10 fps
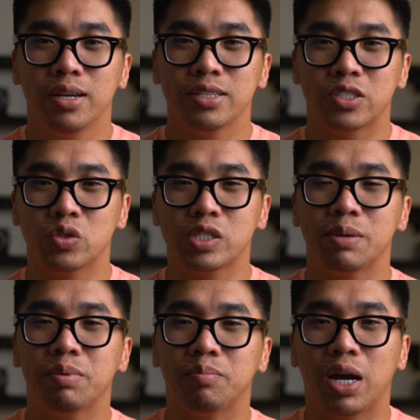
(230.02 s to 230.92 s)
So just
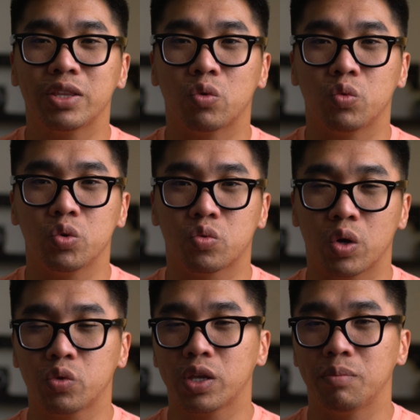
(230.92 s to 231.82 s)
keep in mind that root
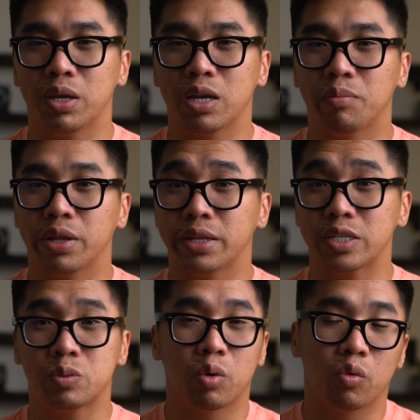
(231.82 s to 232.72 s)
growth can be
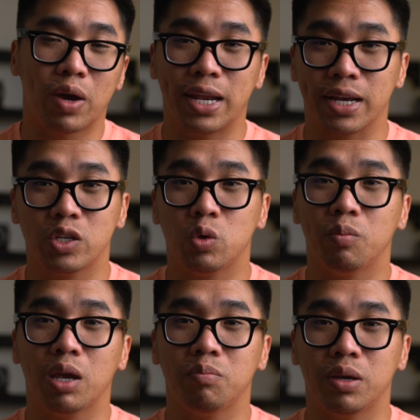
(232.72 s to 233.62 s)
completely sporadic. You
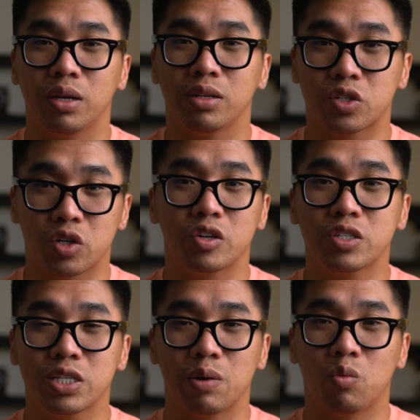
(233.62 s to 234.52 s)
may be
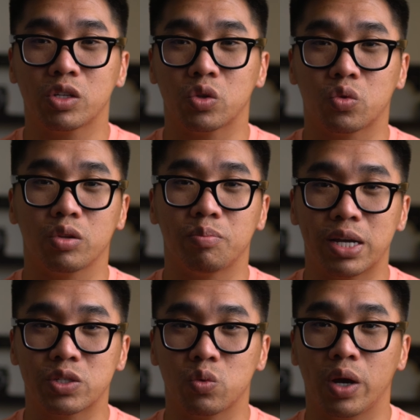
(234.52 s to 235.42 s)
discouraged and want to throw the
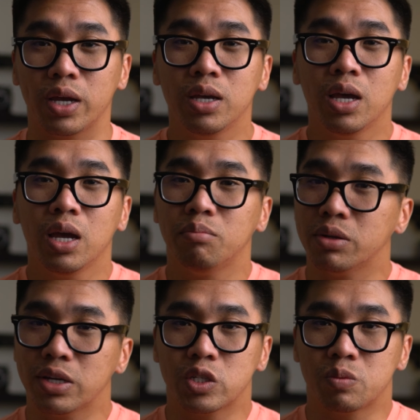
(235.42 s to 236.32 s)
plants away, but
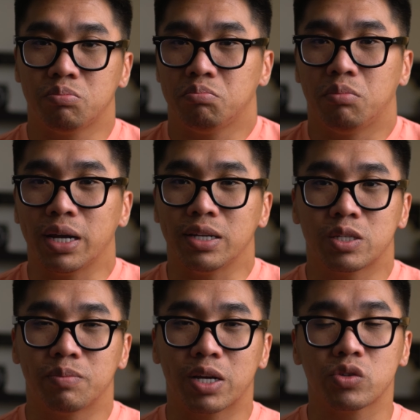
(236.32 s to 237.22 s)
they just might need
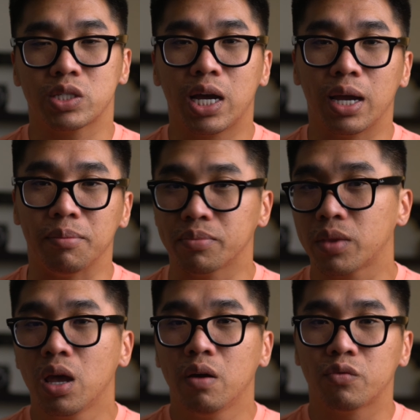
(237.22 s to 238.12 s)
some extra time.
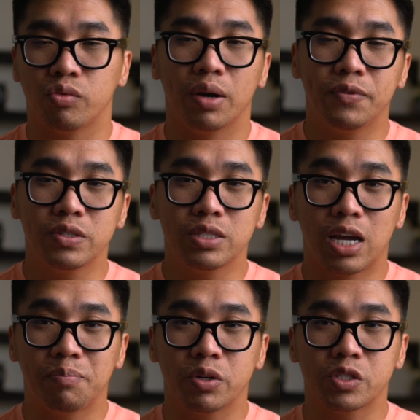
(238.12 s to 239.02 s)
For reference,
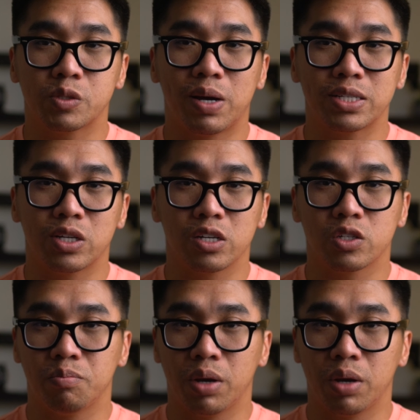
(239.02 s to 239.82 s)
I purchased my stalks on May